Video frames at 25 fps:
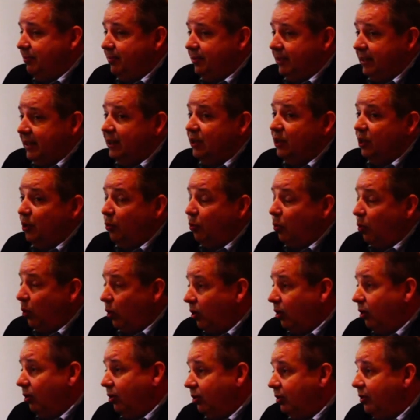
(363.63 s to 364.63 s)
in the
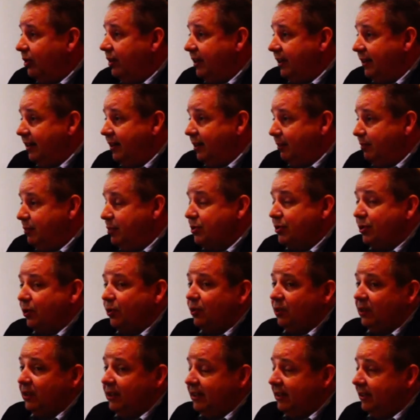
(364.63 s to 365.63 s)
world,
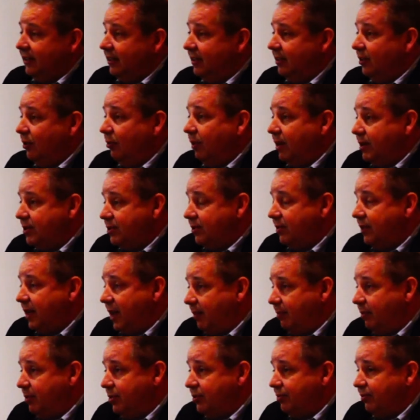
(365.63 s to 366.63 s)
certainly in the Western
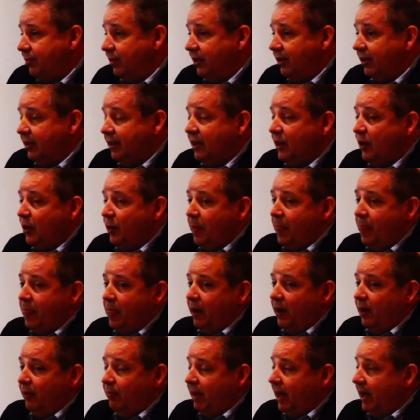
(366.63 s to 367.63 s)
Hemisphere,
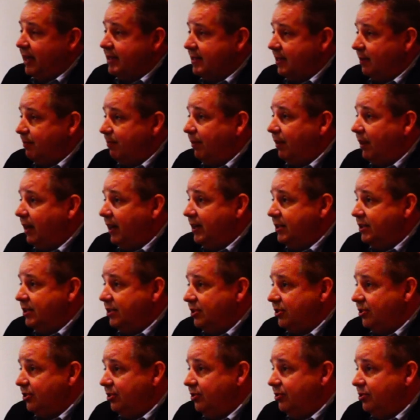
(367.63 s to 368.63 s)
as it applies
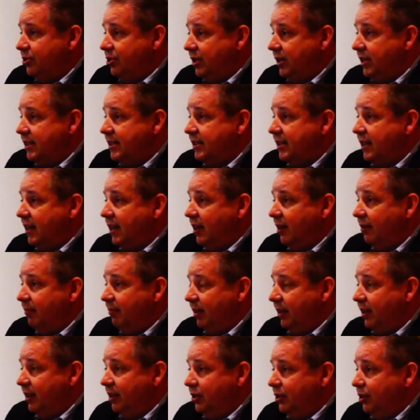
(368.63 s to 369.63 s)
to GSM
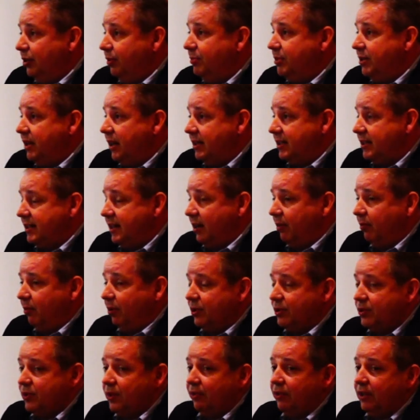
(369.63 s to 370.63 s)
and UMTS
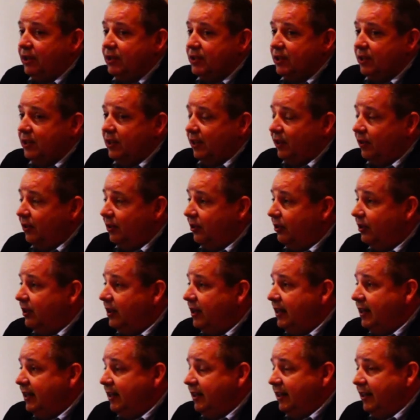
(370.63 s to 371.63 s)
networks. There is another
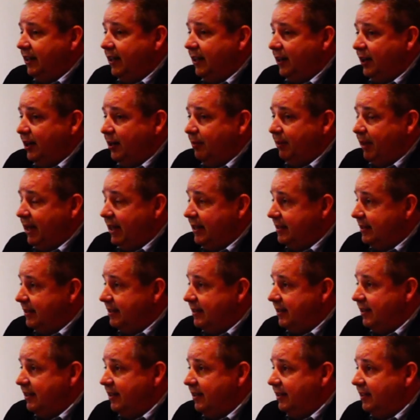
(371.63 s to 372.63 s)

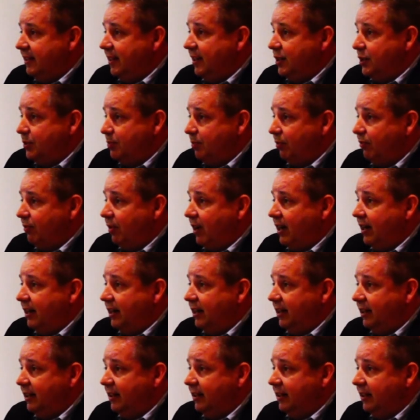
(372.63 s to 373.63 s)
entity that is
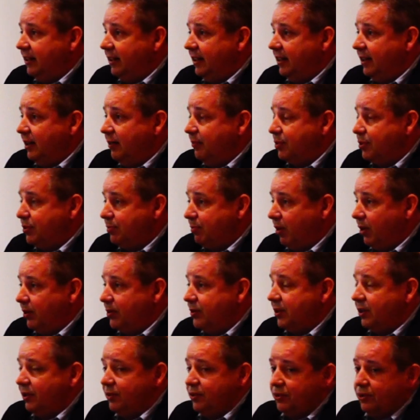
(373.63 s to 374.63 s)
providing small
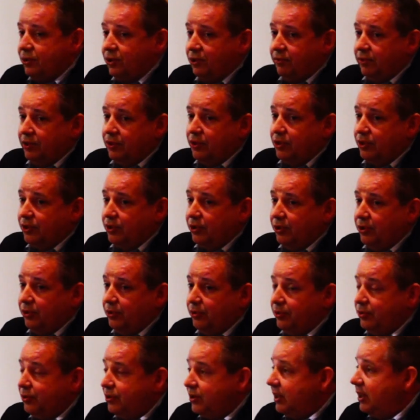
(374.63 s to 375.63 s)
cell service
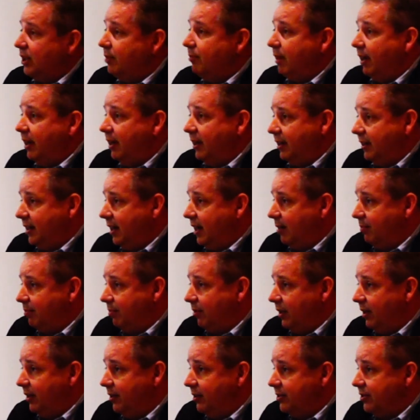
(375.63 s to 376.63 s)
to CDMA
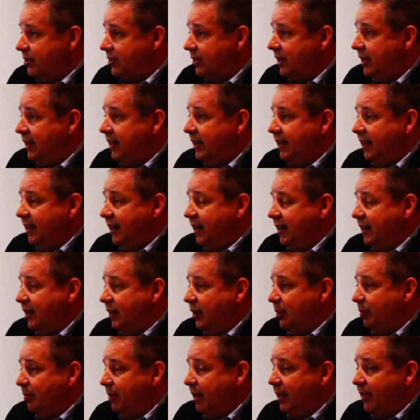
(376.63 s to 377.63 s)
operators,
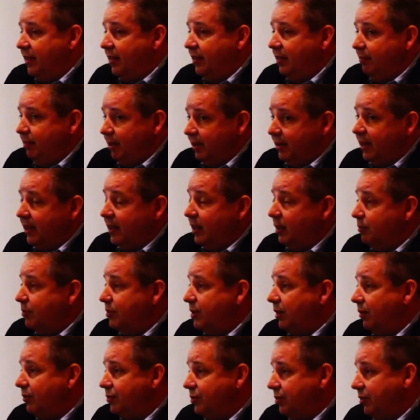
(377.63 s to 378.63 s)
but they
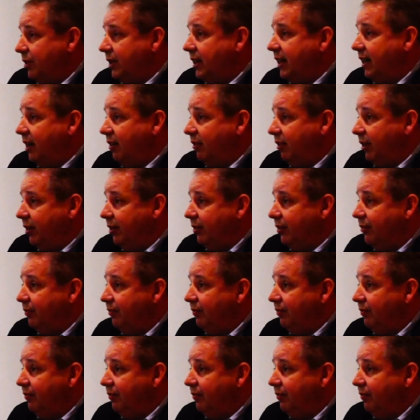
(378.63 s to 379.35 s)
themselves are a carrier.